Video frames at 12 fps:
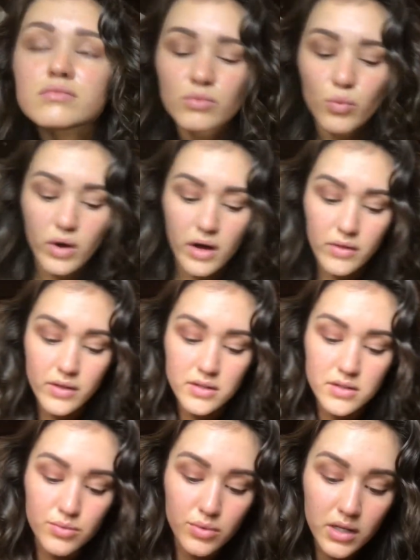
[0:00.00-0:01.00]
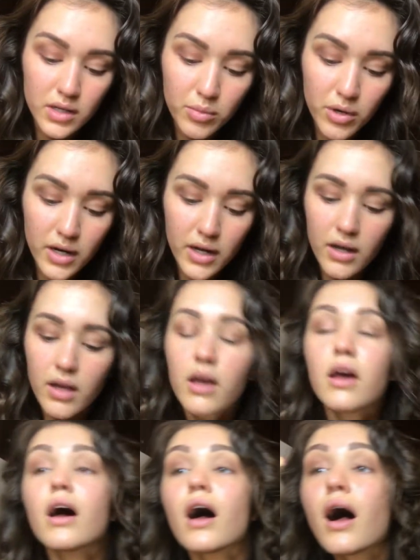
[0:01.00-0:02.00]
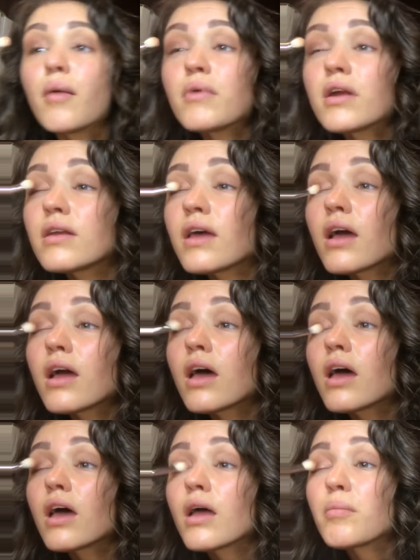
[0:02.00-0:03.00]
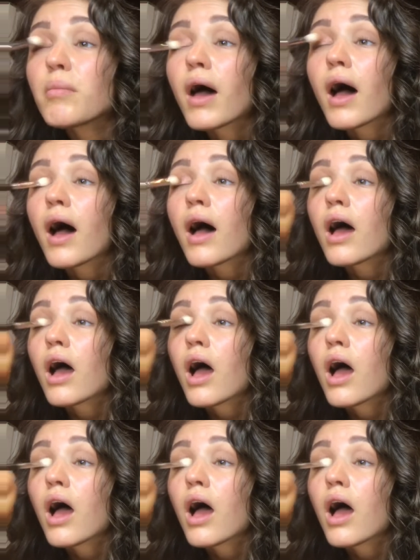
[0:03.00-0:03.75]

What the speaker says: Wow, that's really pretty. I'm gonna take it and pat.